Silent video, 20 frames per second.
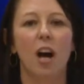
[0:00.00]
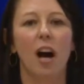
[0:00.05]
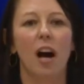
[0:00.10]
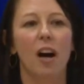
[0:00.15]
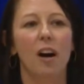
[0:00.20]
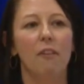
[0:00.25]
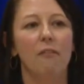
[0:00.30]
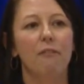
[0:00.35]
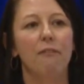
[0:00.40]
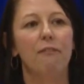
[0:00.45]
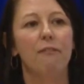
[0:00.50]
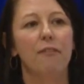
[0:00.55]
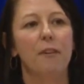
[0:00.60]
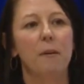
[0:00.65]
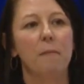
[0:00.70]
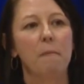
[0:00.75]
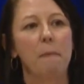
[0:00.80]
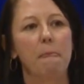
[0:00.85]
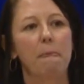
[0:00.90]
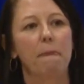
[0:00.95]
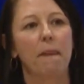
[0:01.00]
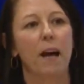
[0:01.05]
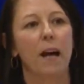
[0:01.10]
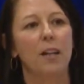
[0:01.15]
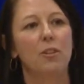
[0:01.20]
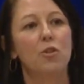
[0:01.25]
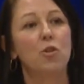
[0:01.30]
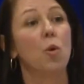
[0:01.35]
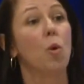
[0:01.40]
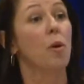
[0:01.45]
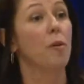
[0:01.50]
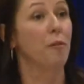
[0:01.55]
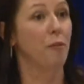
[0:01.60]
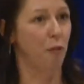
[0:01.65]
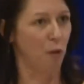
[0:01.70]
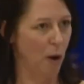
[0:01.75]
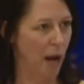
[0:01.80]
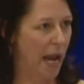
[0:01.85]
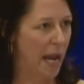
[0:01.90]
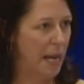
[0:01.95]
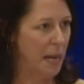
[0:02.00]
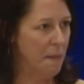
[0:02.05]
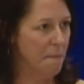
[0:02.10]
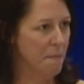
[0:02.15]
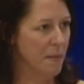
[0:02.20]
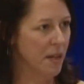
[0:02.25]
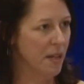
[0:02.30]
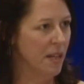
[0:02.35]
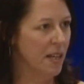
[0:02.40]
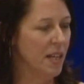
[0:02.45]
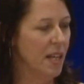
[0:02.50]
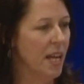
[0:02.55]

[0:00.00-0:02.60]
of a door frame,